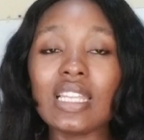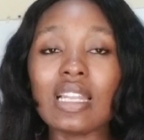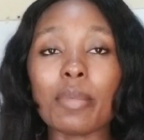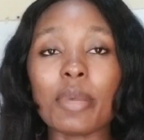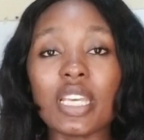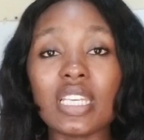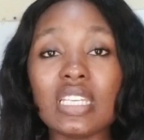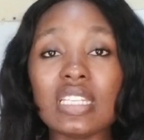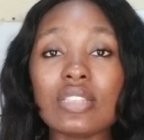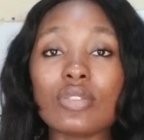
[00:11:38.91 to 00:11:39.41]
that
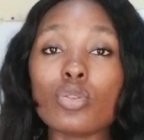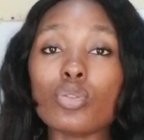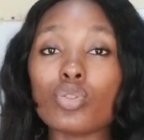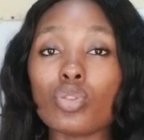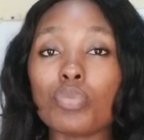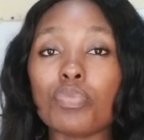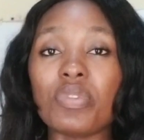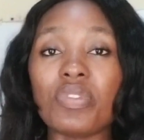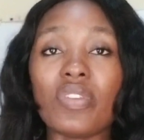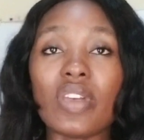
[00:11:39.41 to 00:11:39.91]
my kids also
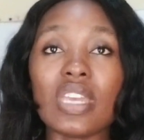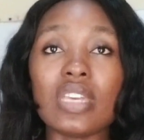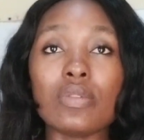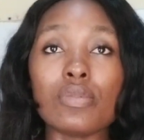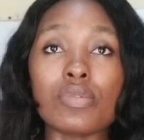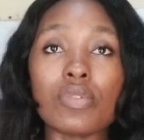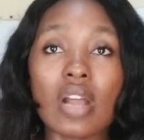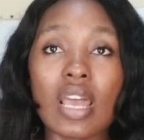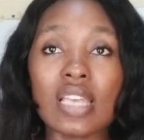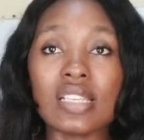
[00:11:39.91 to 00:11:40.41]
prefer
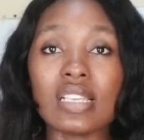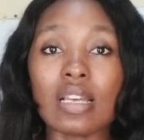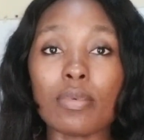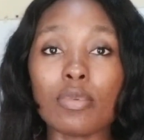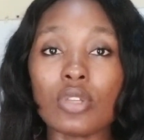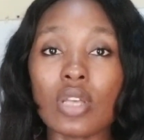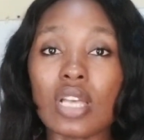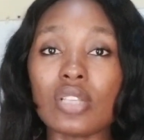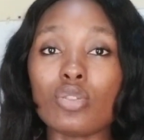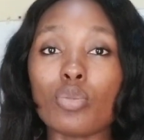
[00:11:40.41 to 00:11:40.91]
ewe rice
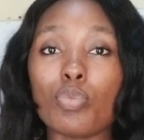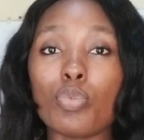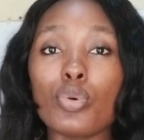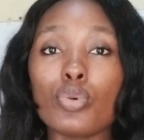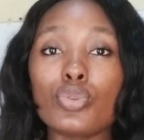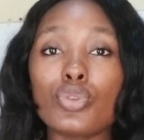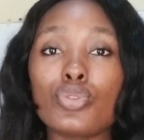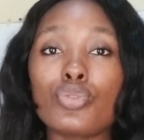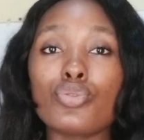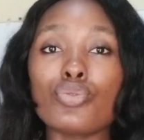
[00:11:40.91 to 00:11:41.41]
as
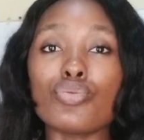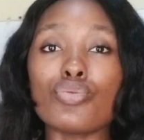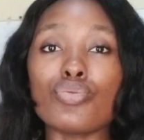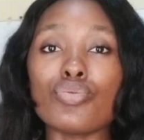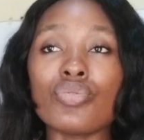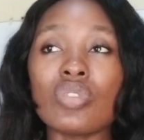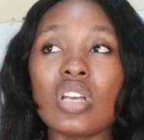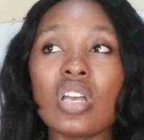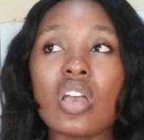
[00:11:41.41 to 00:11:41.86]
opposed to